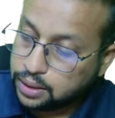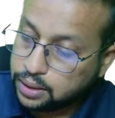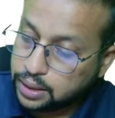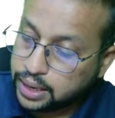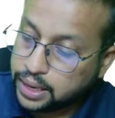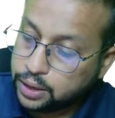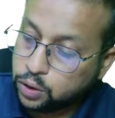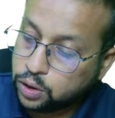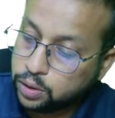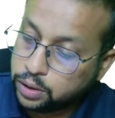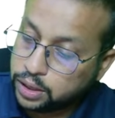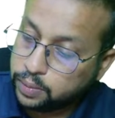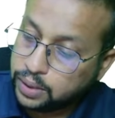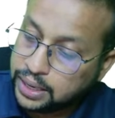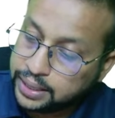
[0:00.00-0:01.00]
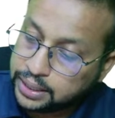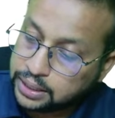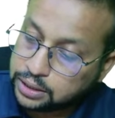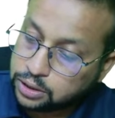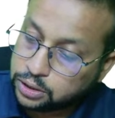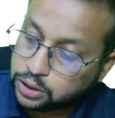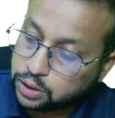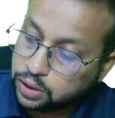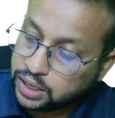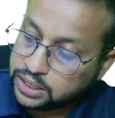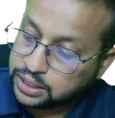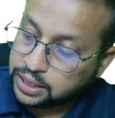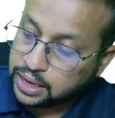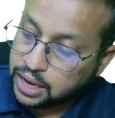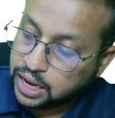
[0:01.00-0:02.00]
And non-hemolytic is also called as
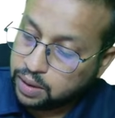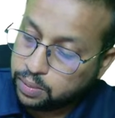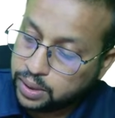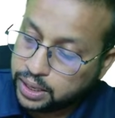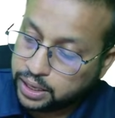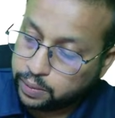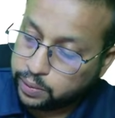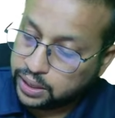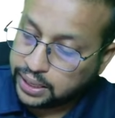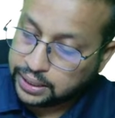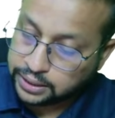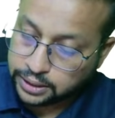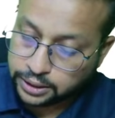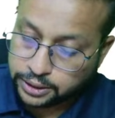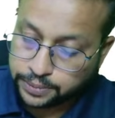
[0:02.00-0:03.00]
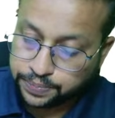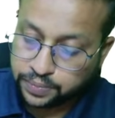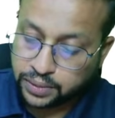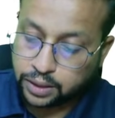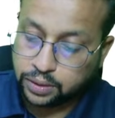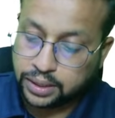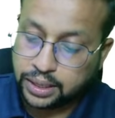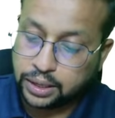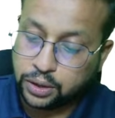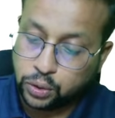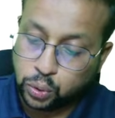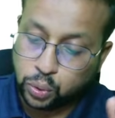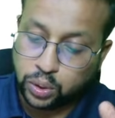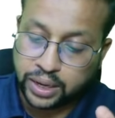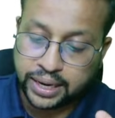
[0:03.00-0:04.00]
gamma hemolysis. Now, there are
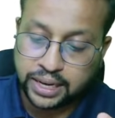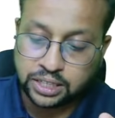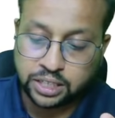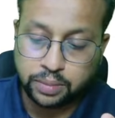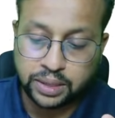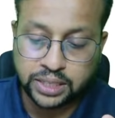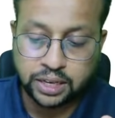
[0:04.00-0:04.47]
two organisms, as I